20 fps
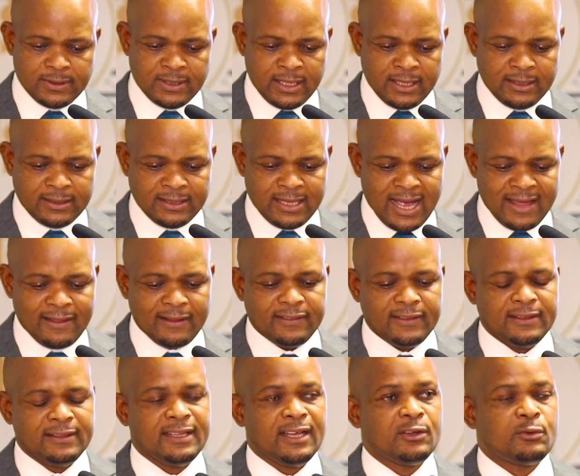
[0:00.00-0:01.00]
the other
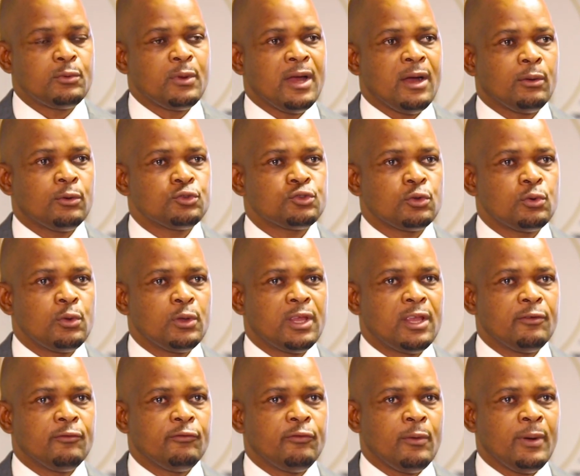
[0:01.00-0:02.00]
thing that we are also
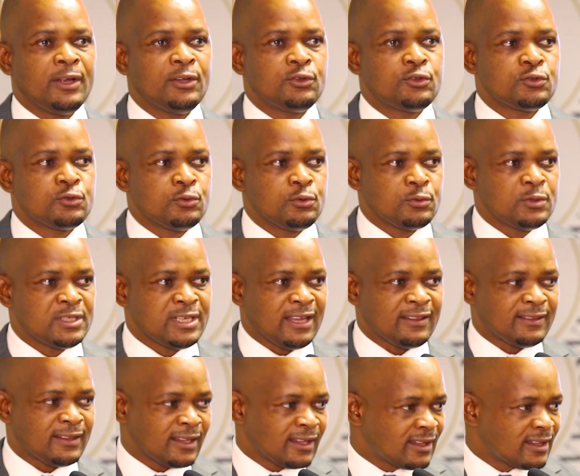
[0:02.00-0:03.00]
looking forward to, which I
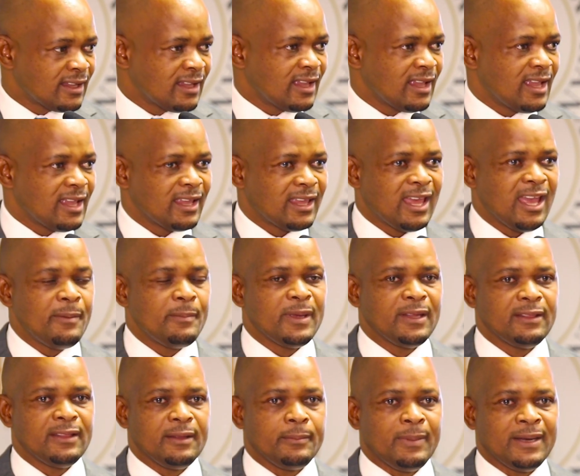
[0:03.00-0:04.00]
think came
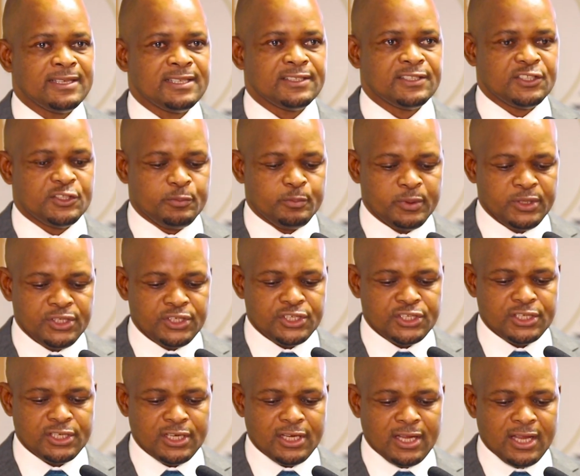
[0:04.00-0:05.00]
in the budget
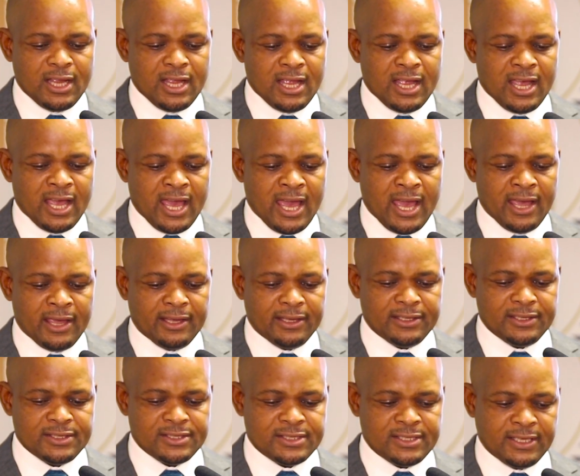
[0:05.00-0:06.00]
speech,
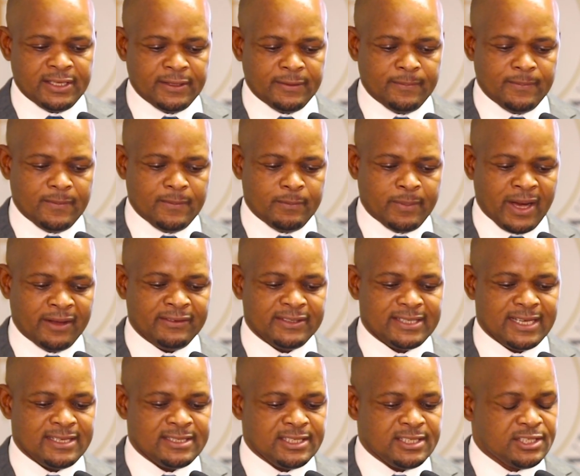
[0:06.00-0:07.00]
is the
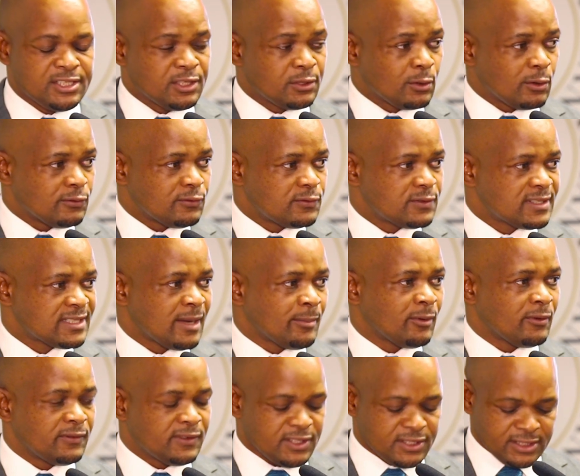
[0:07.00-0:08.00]
privatization of some
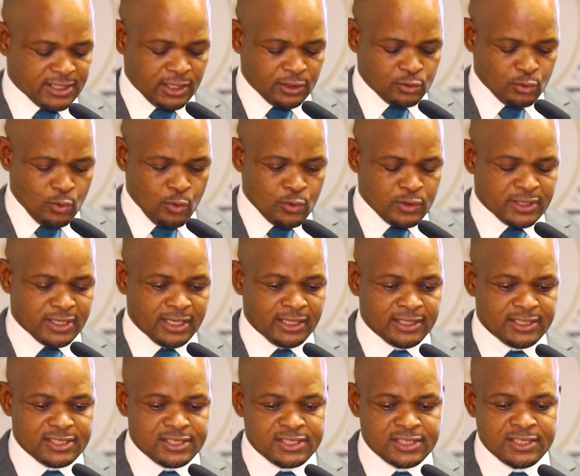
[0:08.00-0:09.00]
of the state-owned
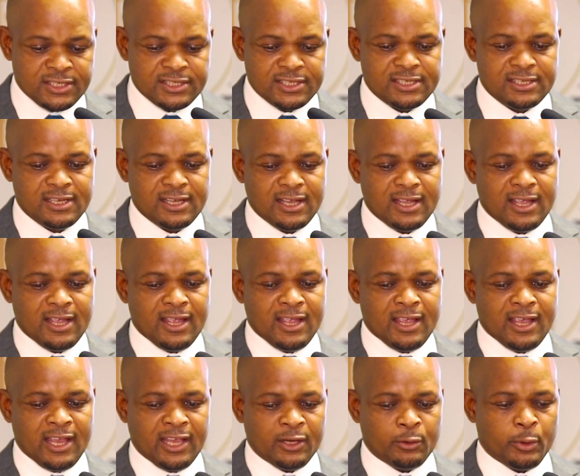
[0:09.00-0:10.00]
entities.
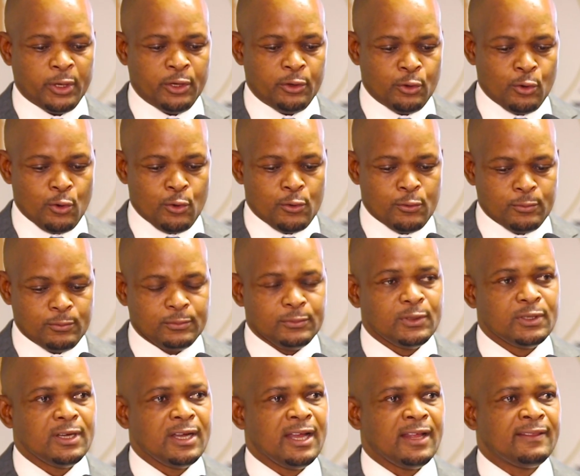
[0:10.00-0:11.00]
And we know
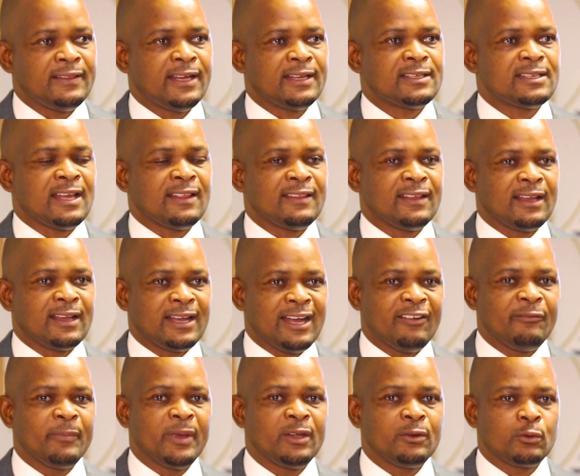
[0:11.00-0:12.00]
that I think
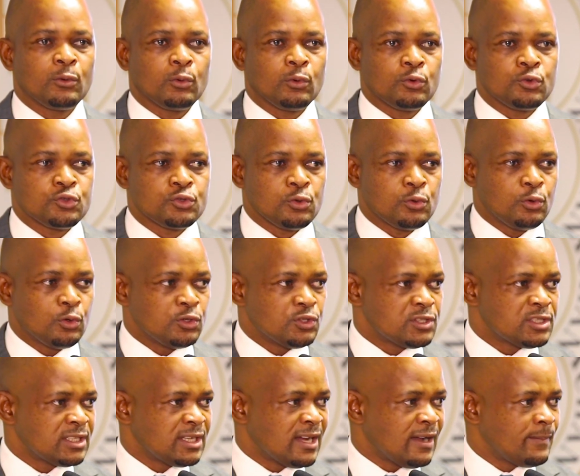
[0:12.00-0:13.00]
government will also
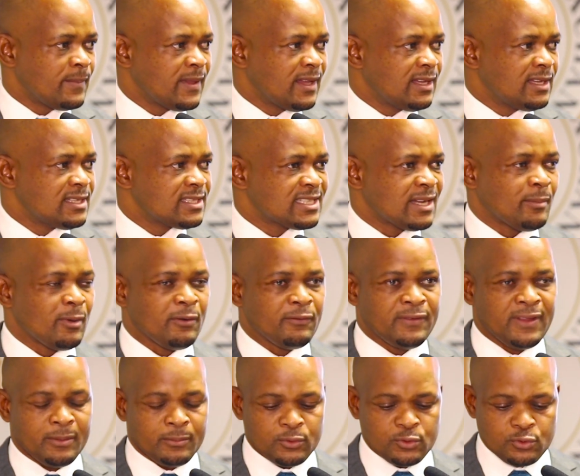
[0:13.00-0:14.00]
consider some of
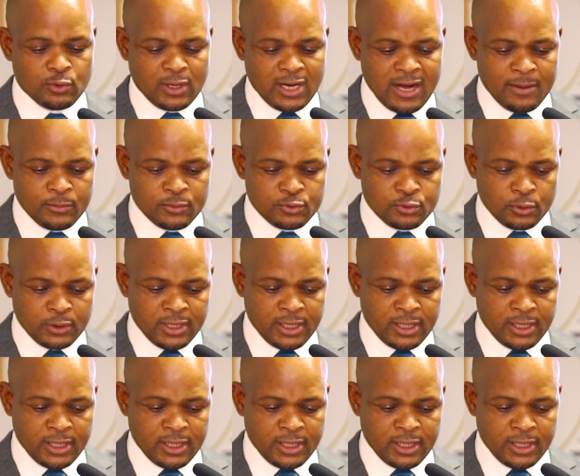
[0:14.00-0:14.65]
them to come